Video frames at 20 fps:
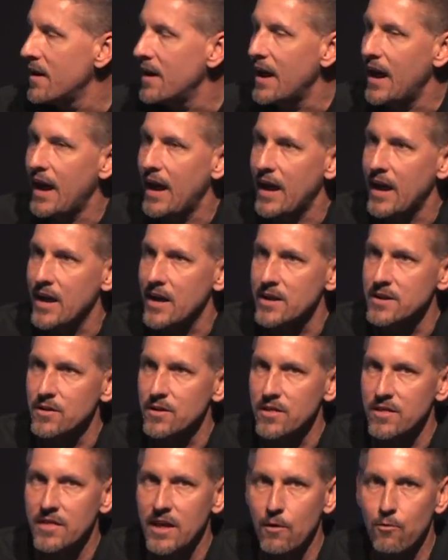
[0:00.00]
And
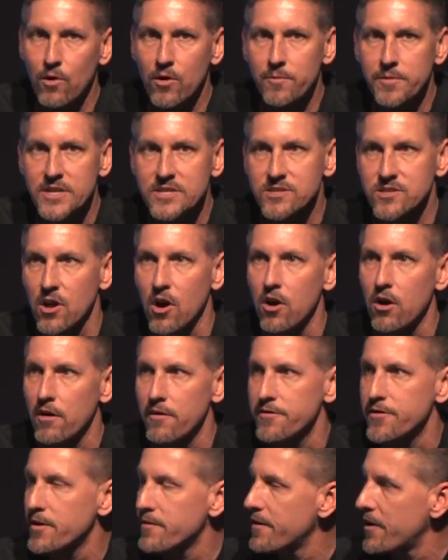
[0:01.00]
they will be
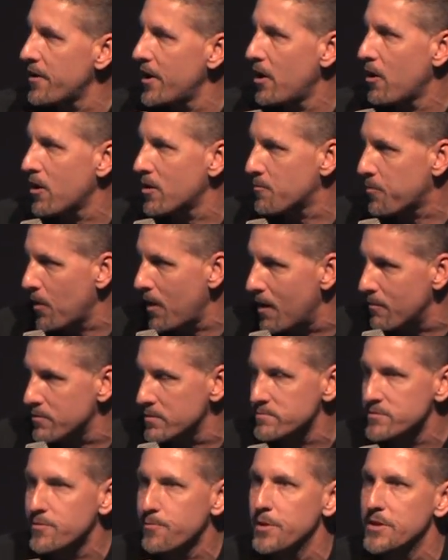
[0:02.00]
solved. They're very hard
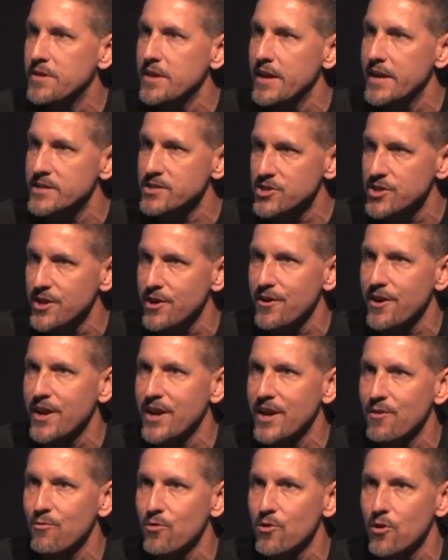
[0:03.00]
problems, but the
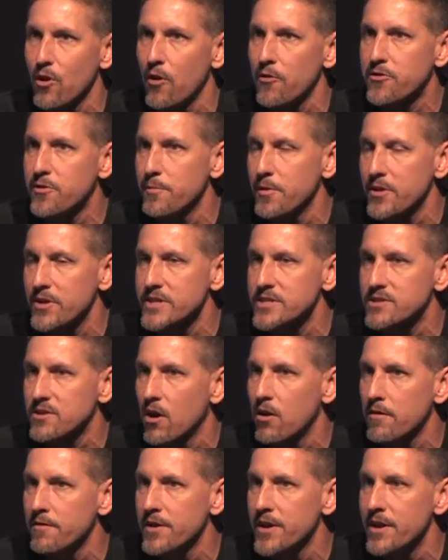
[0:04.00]
engineering will ultimately
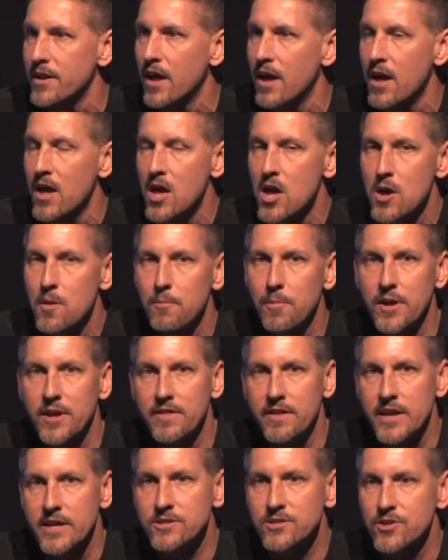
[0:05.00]
solve it. But in
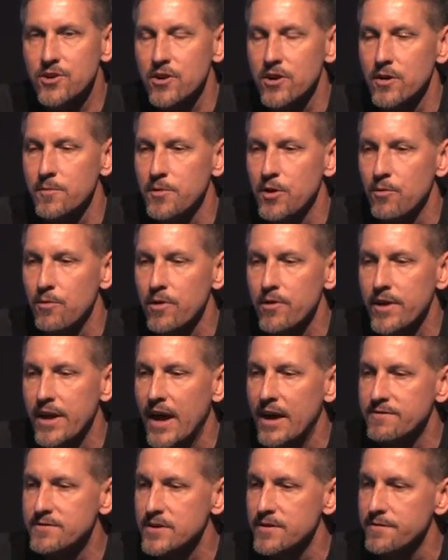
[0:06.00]
the interim, you really
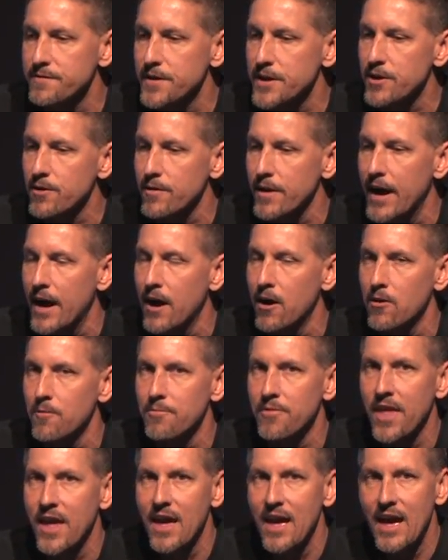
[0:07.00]
have to figure out
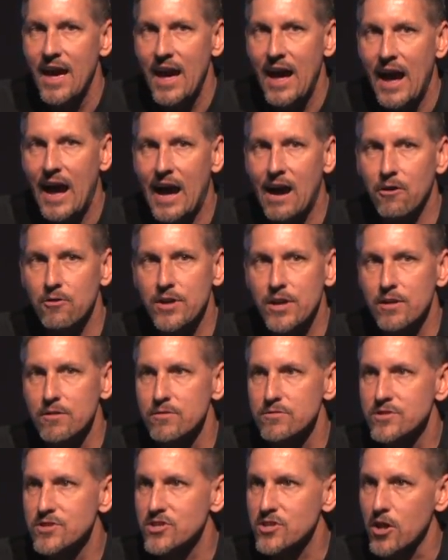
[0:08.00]
how do
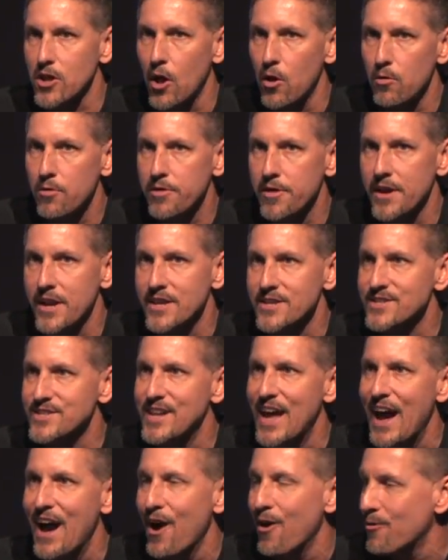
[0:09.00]
you slow things
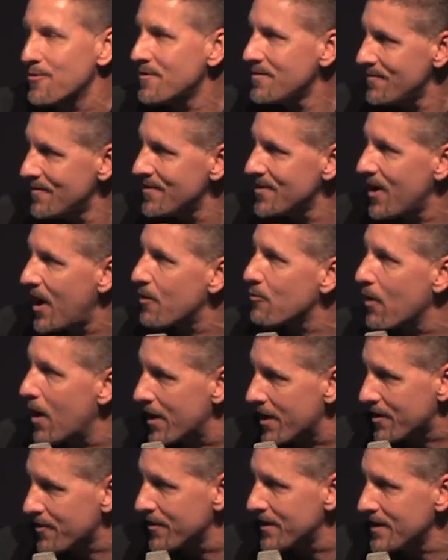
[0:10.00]
down,
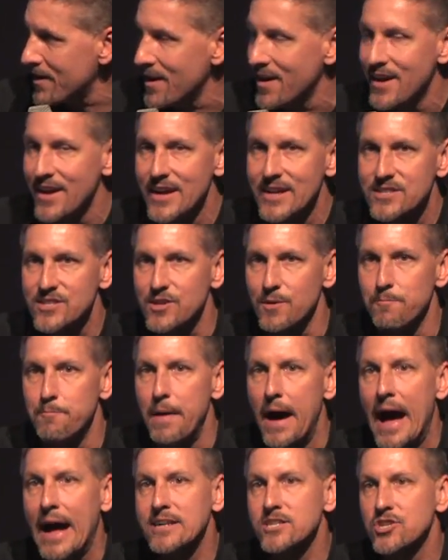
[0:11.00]
ironically, to
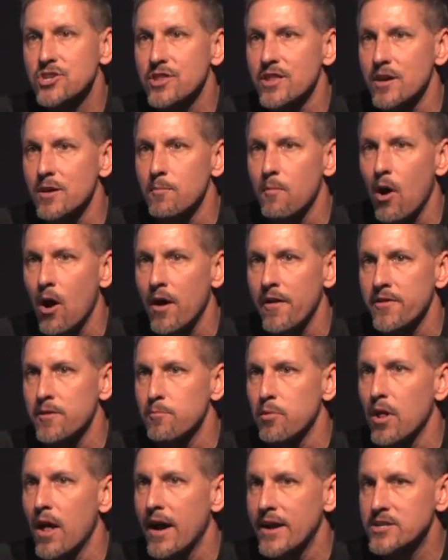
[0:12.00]
batch them on the
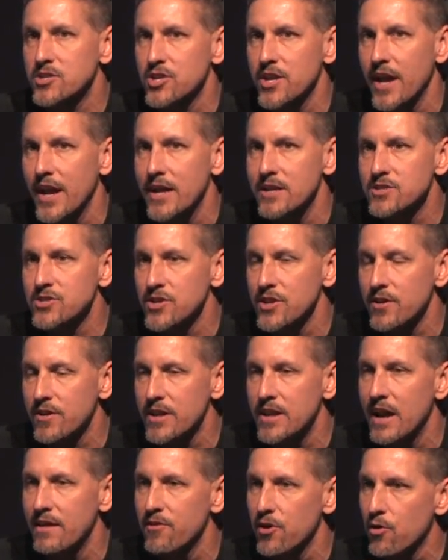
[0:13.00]
blockchain so you
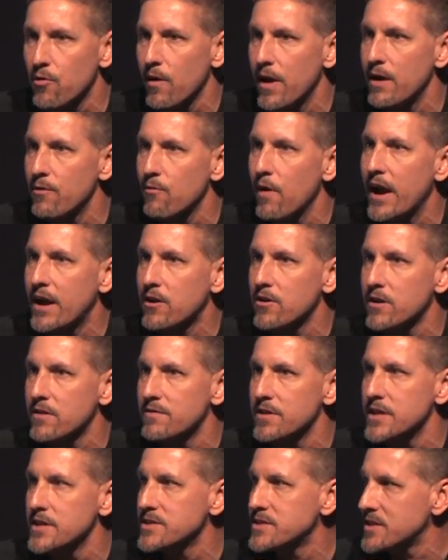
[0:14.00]
can have a great record of
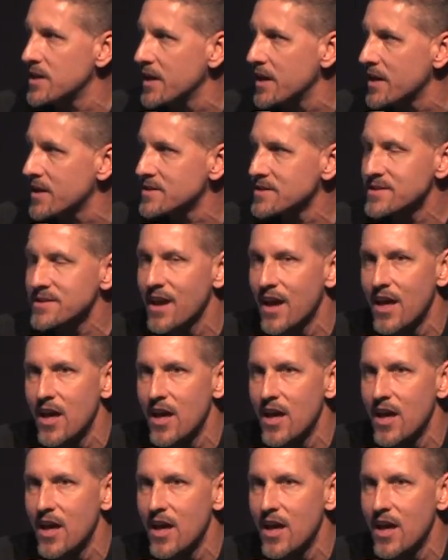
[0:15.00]
these things,